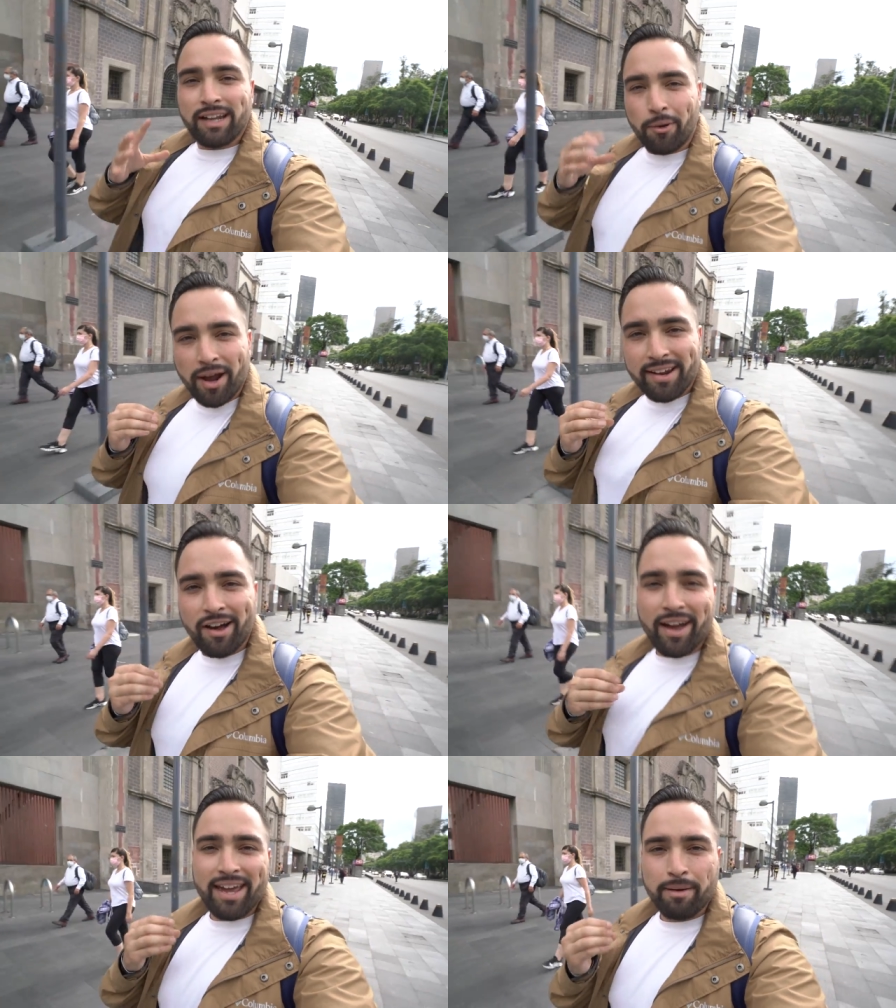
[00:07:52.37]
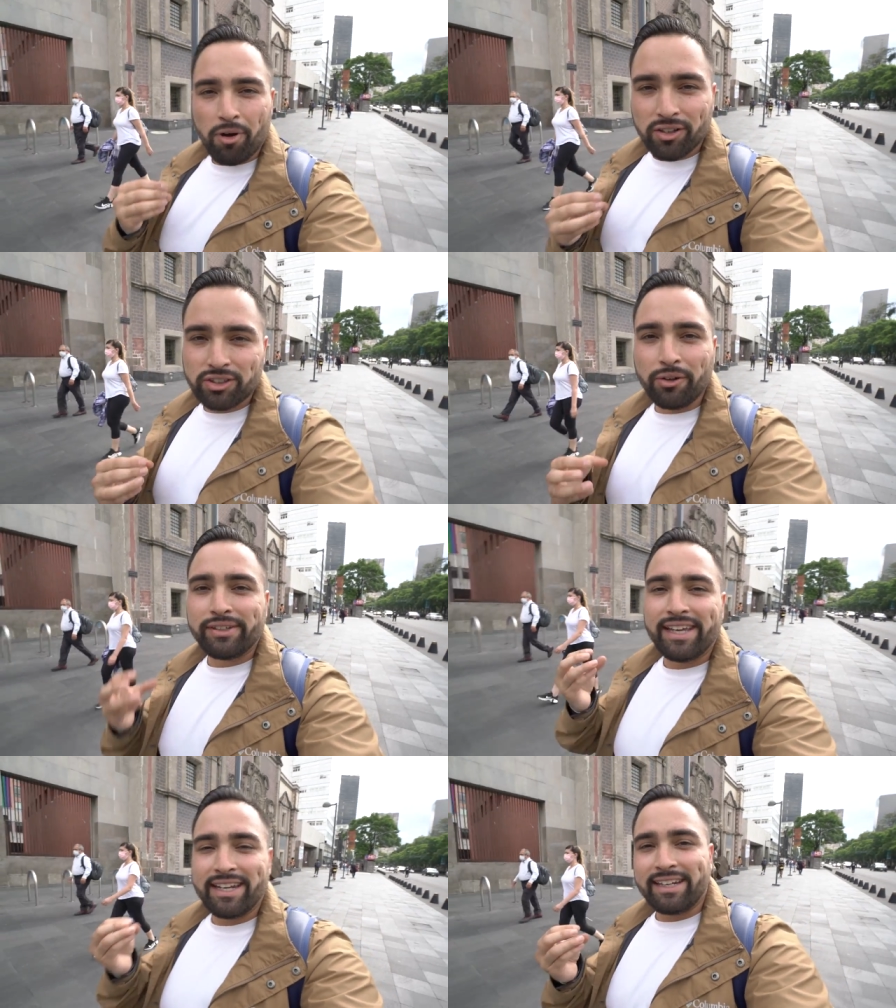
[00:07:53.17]
Now, right now I am also
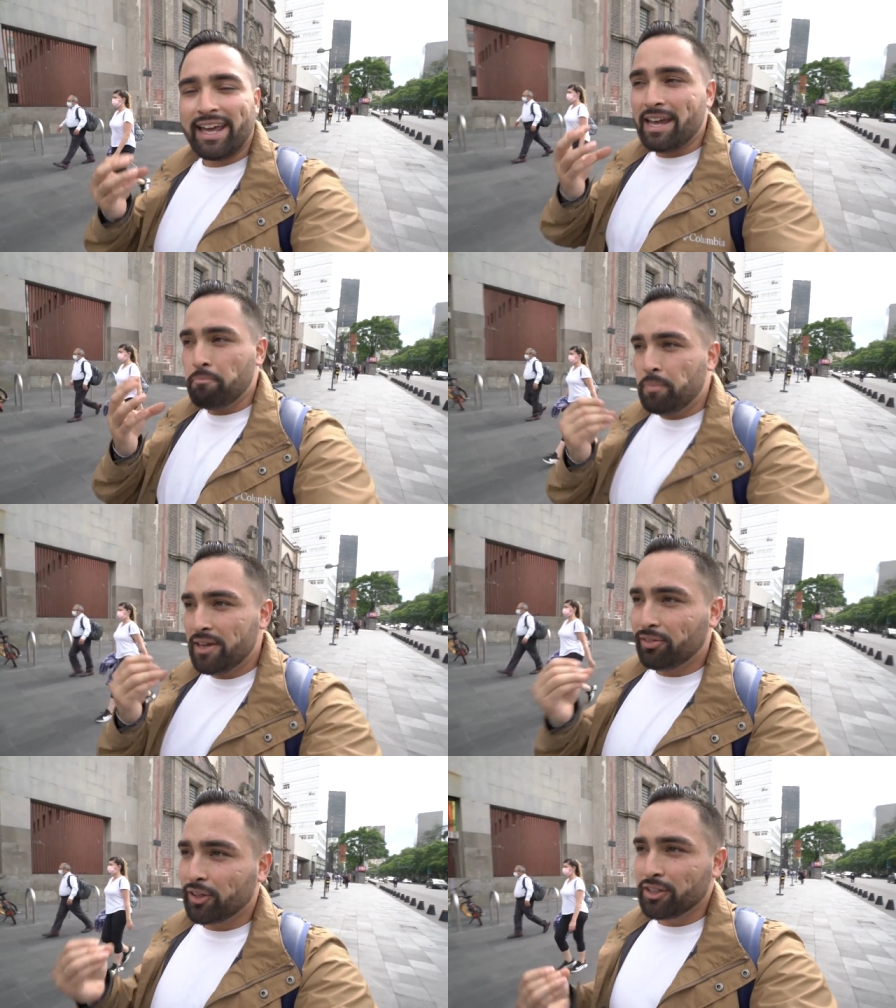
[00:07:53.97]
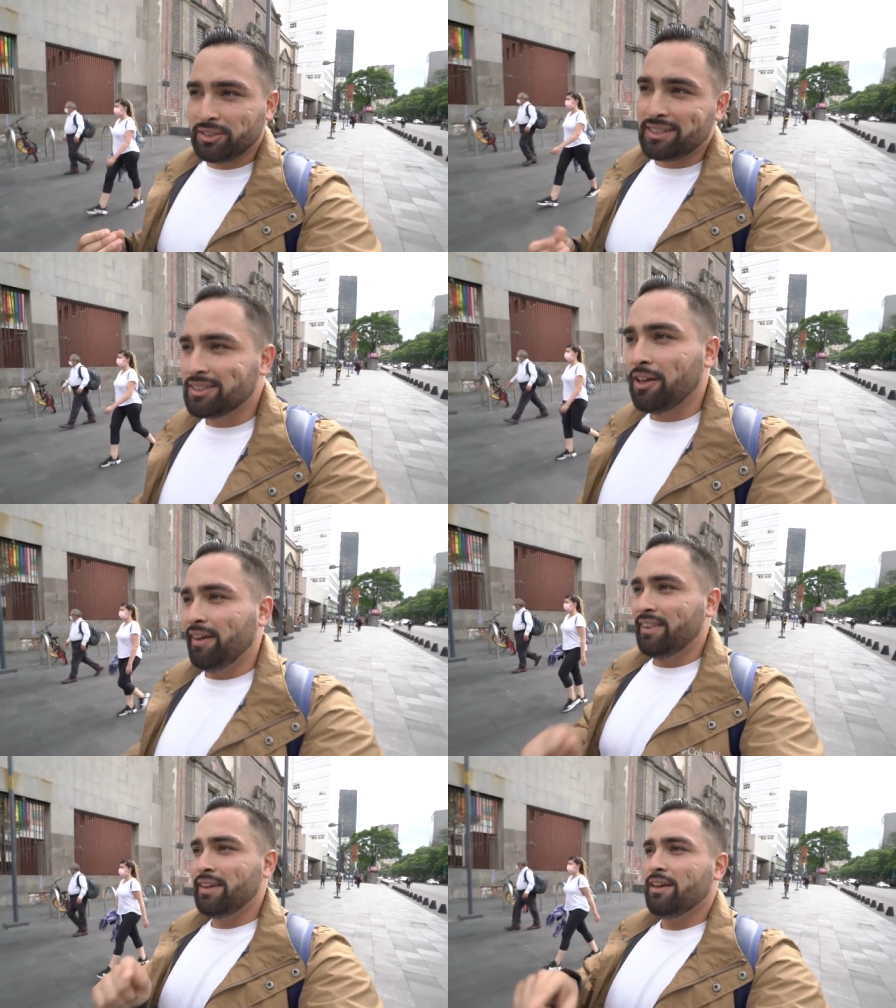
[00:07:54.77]
getting a bit thirsty, so I
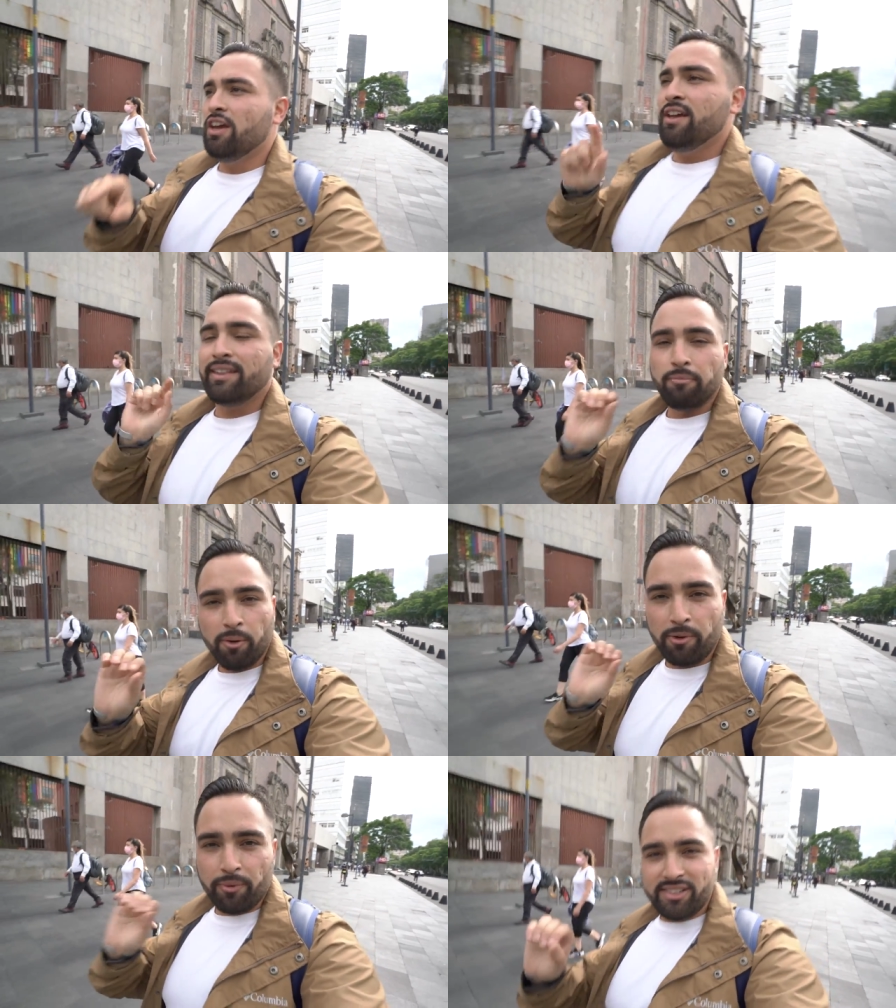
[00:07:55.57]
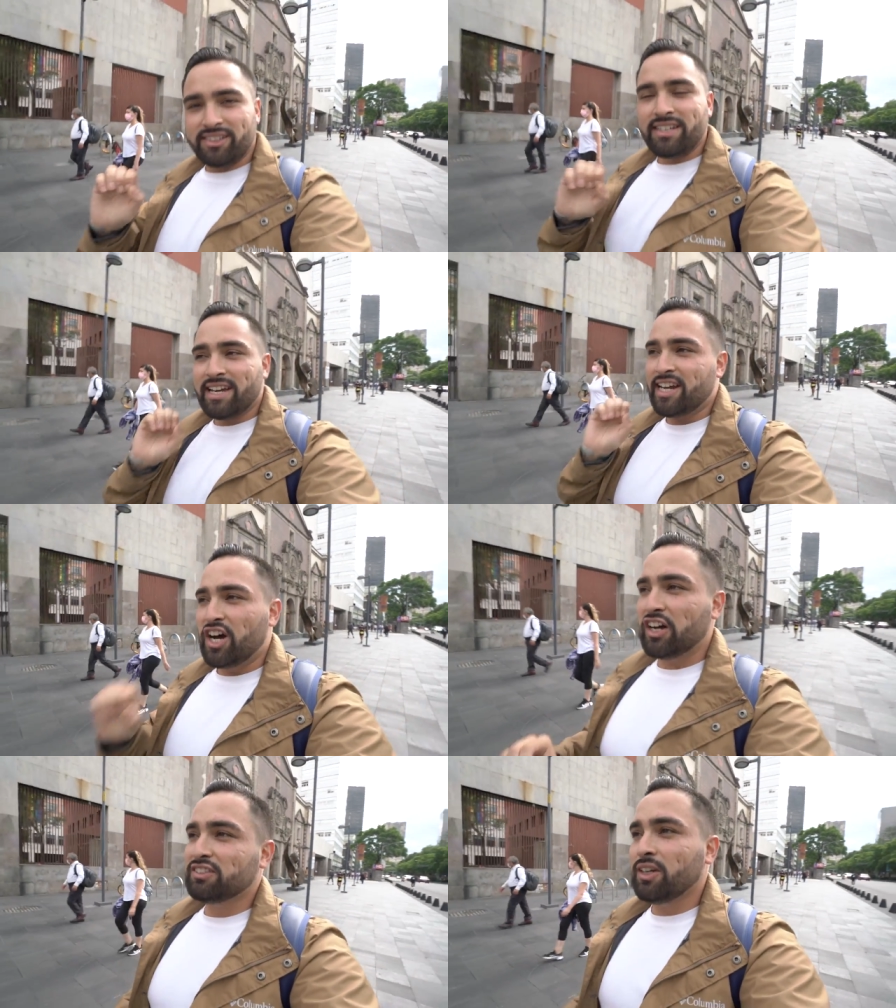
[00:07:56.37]
think the moment we see an
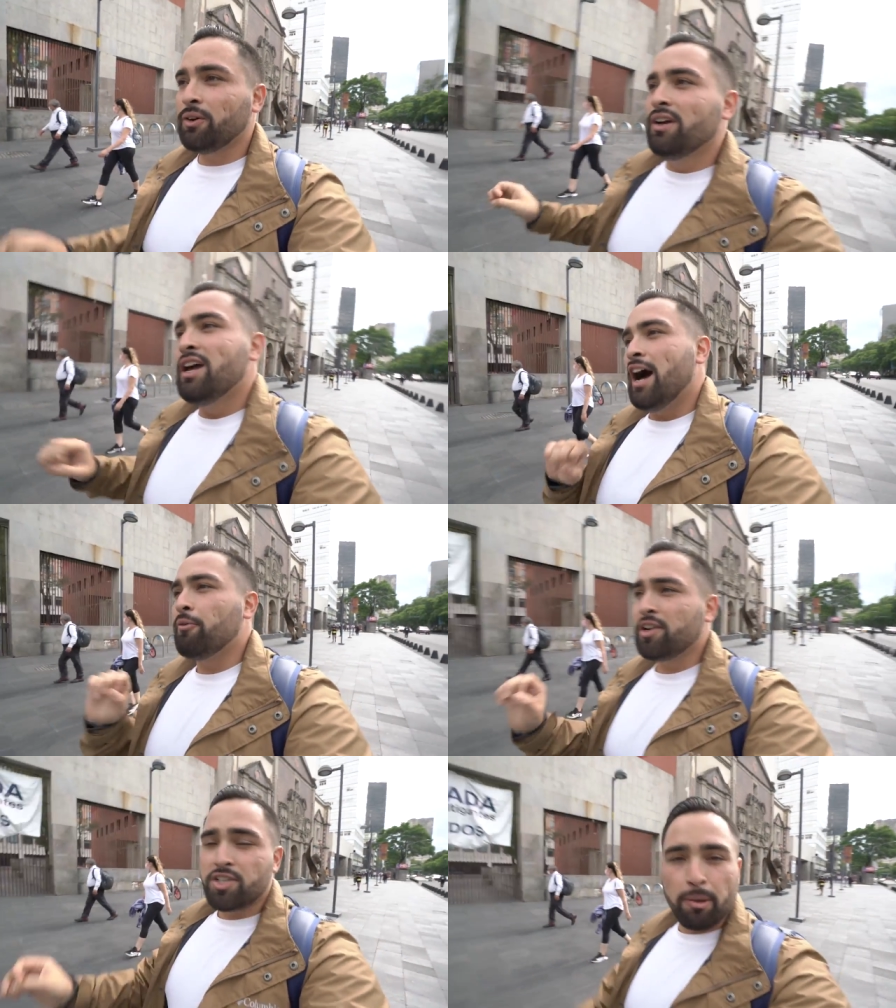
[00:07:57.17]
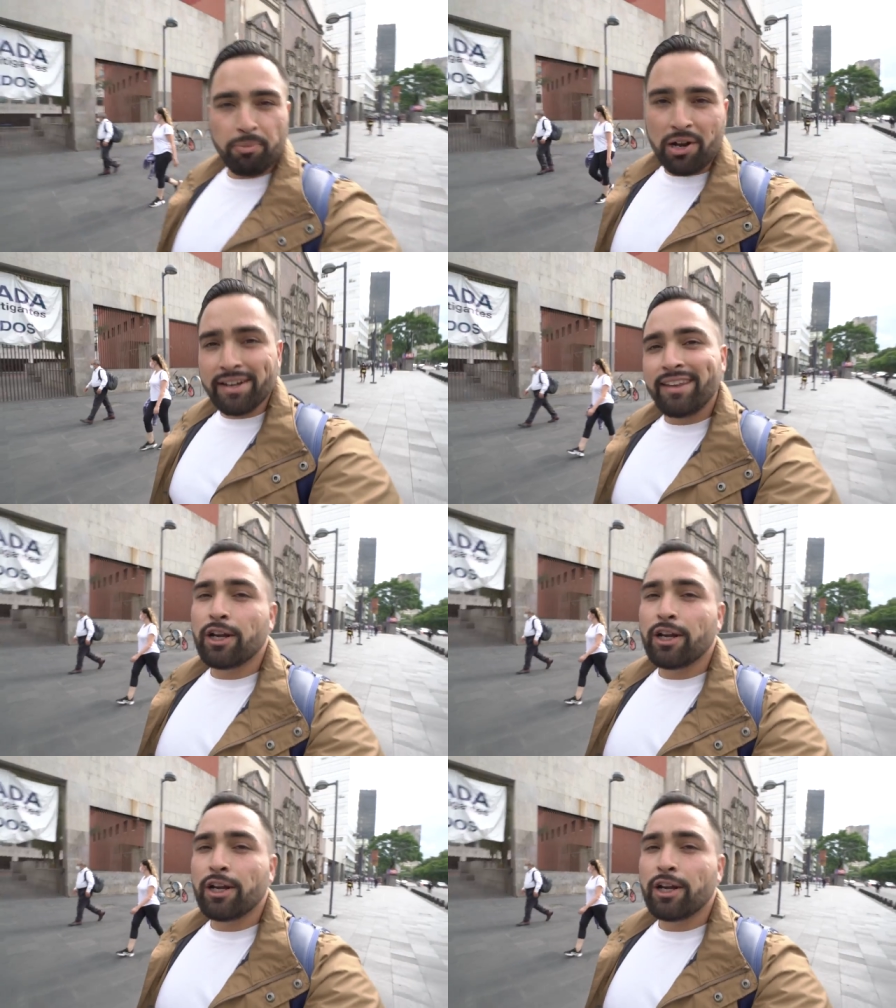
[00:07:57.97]
Oxxo, I wanna jump on in